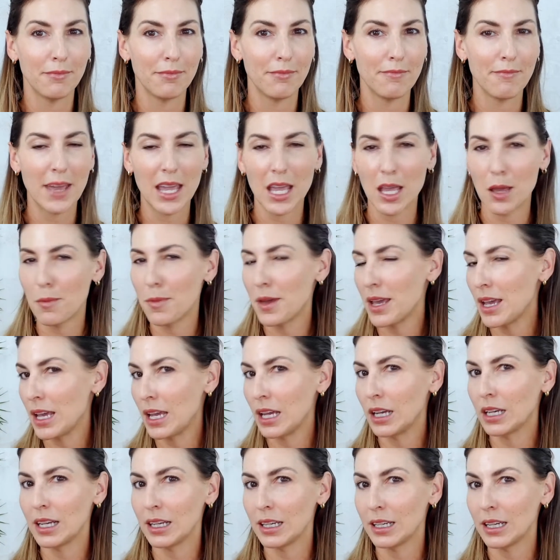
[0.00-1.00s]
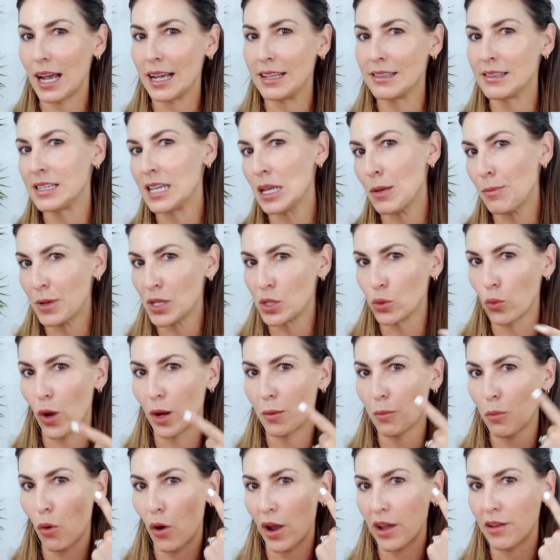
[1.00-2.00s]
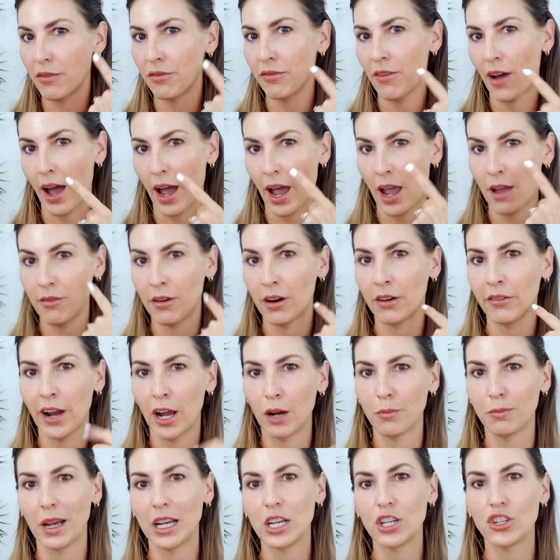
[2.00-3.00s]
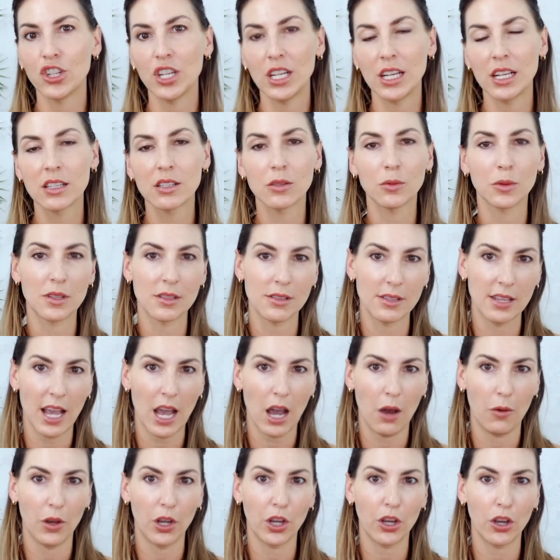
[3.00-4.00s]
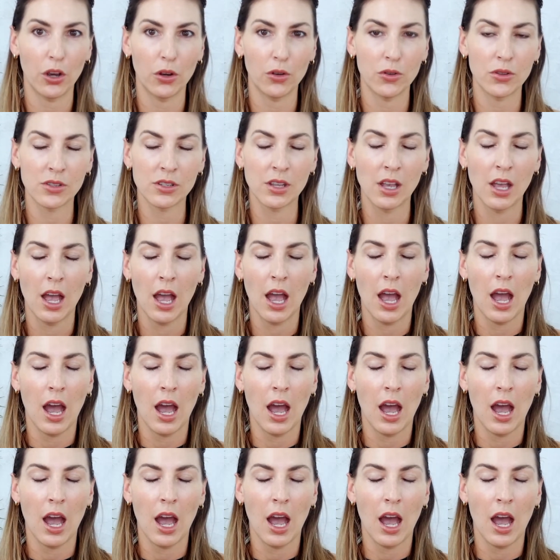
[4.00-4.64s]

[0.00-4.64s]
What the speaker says: maybe as deep as 1.5 around my cheeks. We'll see how it goes.